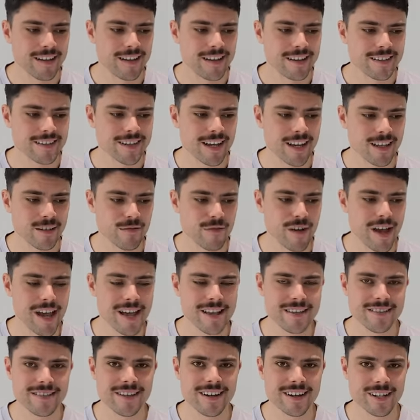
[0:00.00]
Saints
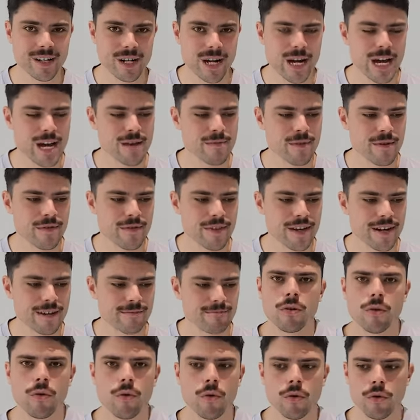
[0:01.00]
fans are going to hate me for
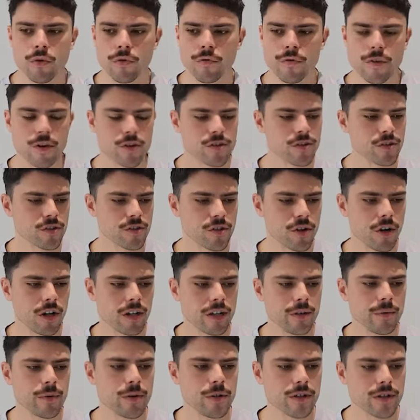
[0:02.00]
that. Hawthorn versus
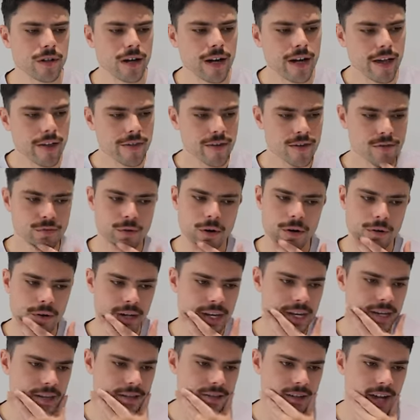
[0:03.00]
Collingwood. Uh, this one
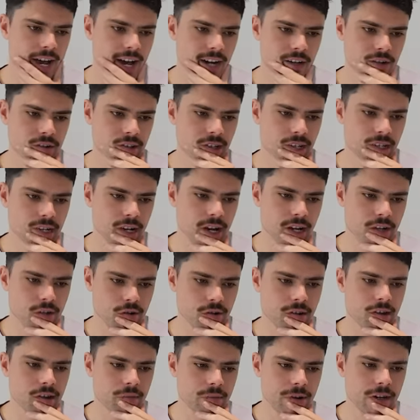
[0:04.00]
is actually a
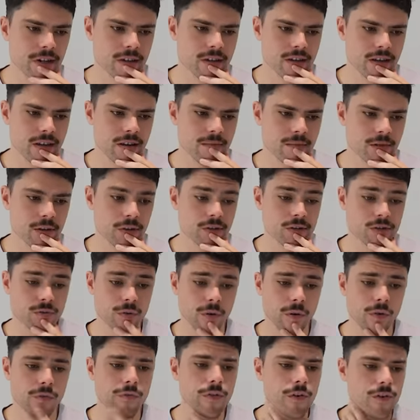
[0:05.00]
tricky one to tip. So it's
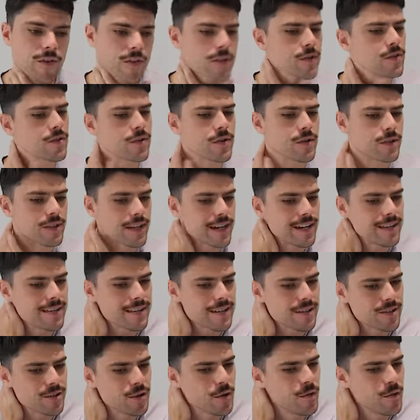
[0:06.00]
twelfth versus thirteenth, and I do